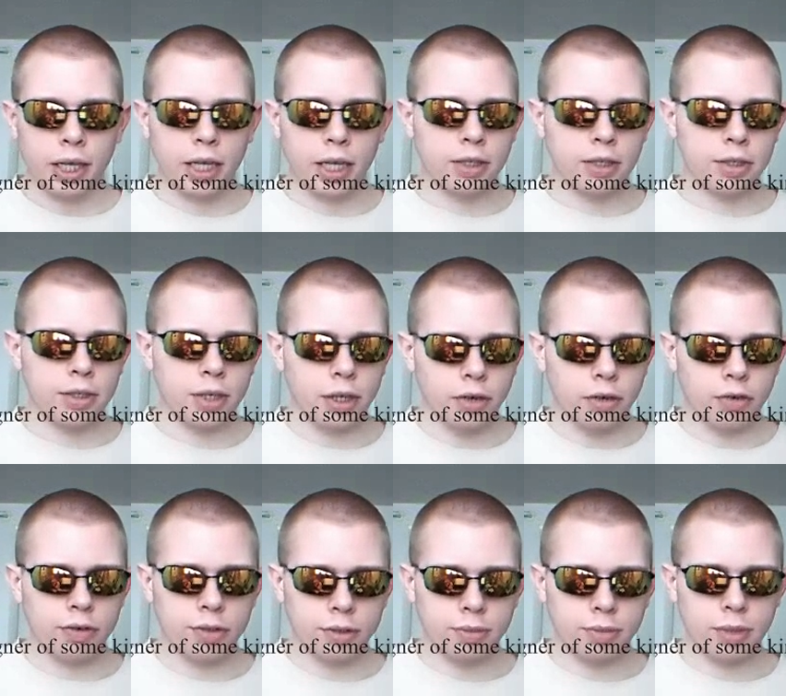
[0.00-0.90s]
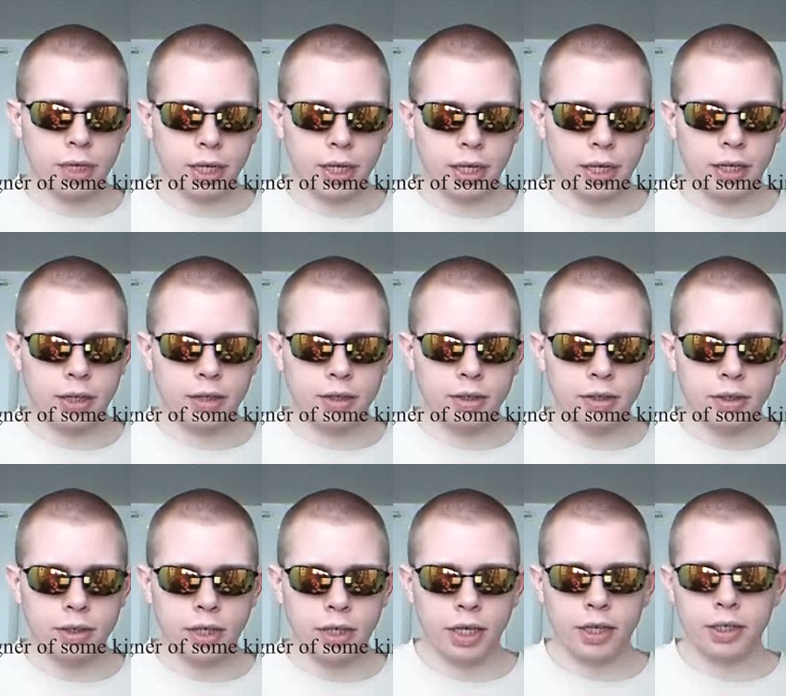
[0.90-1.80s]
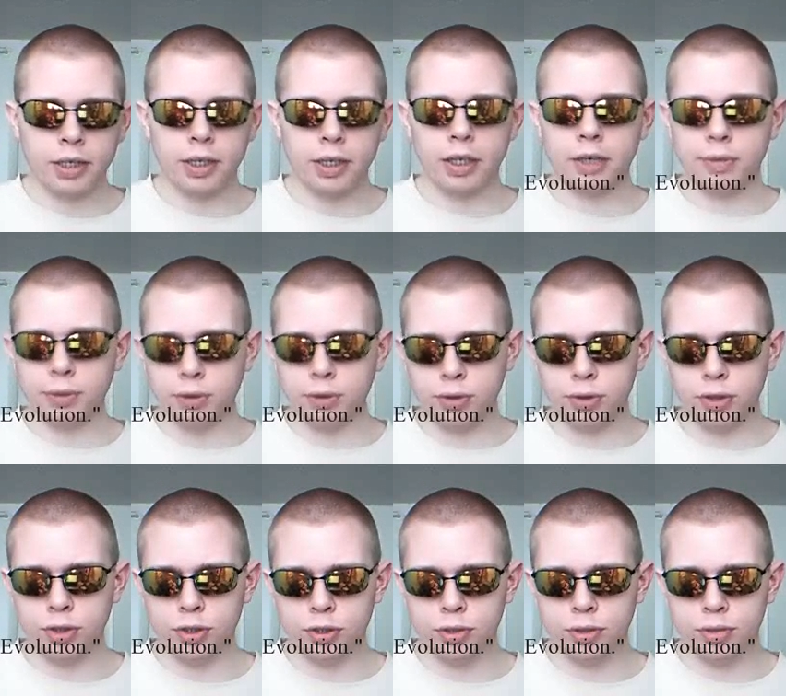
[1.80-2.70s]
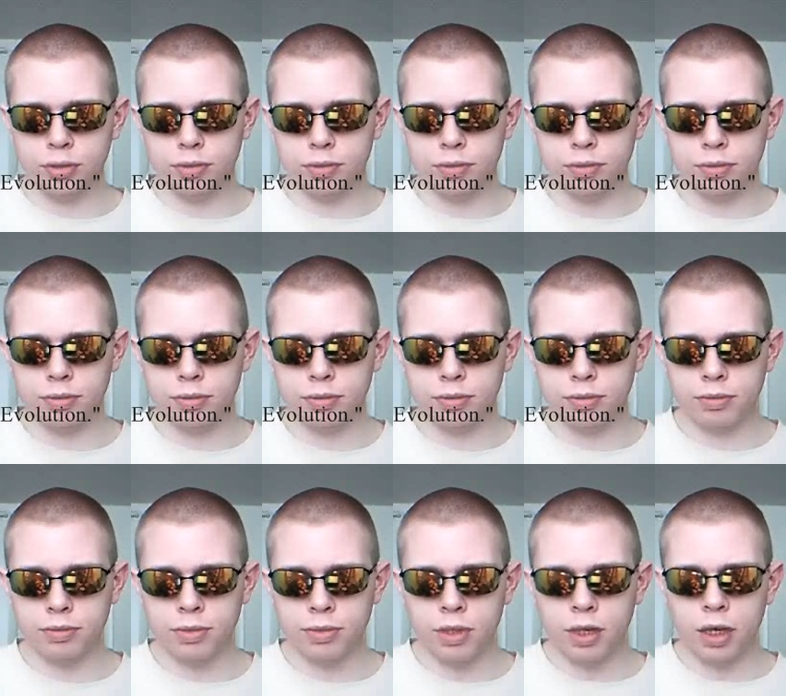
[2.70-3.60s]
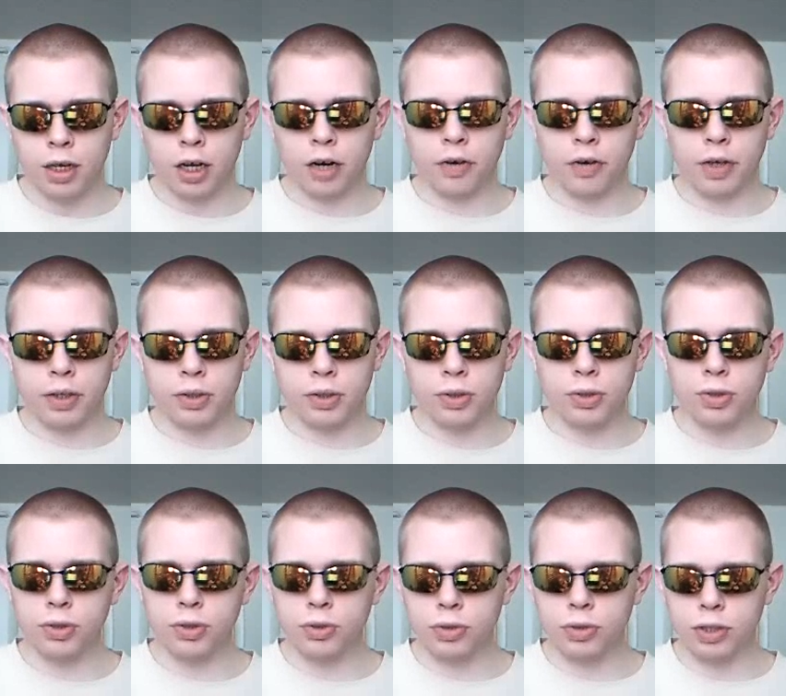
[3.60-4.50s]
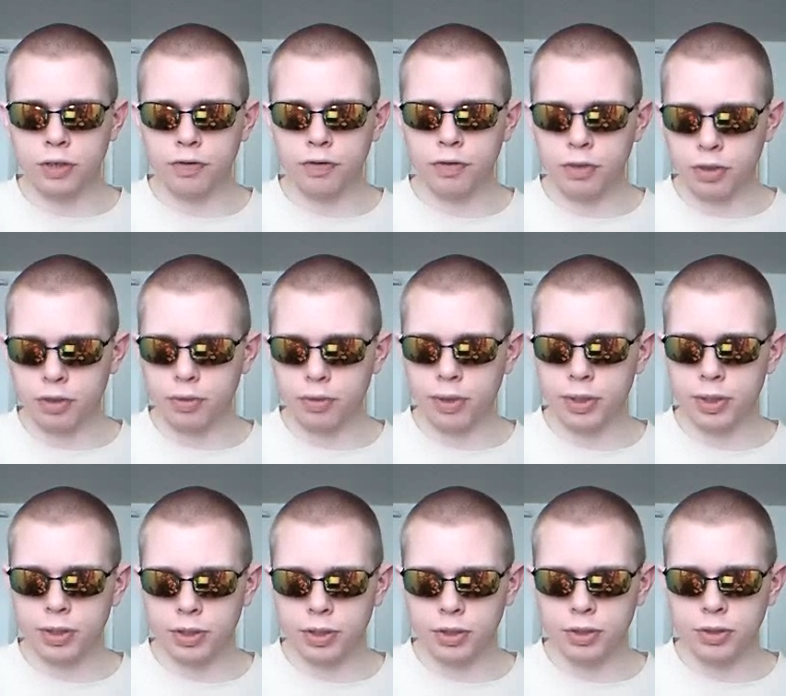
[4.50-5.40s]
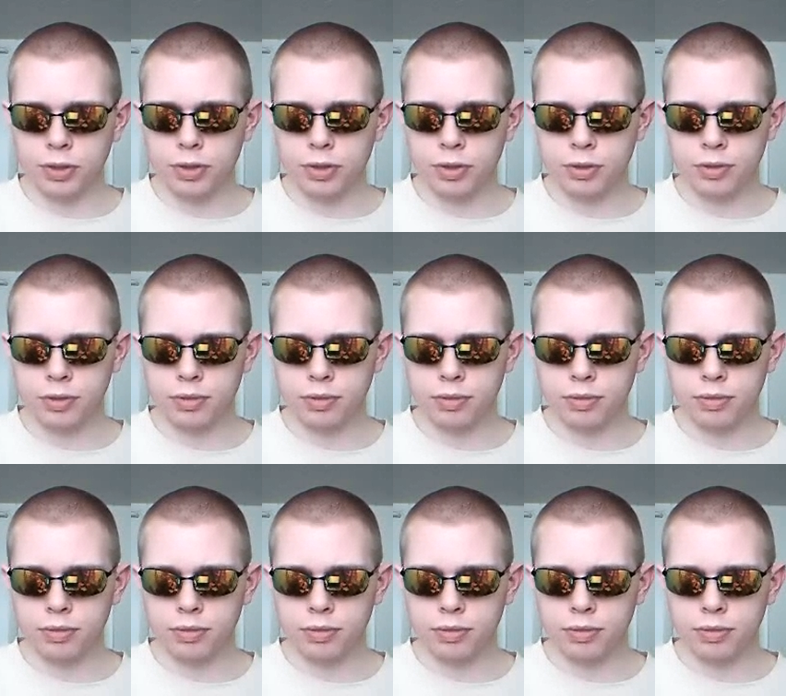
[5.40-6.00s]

A designer of some kind and evolution are answers to different questions.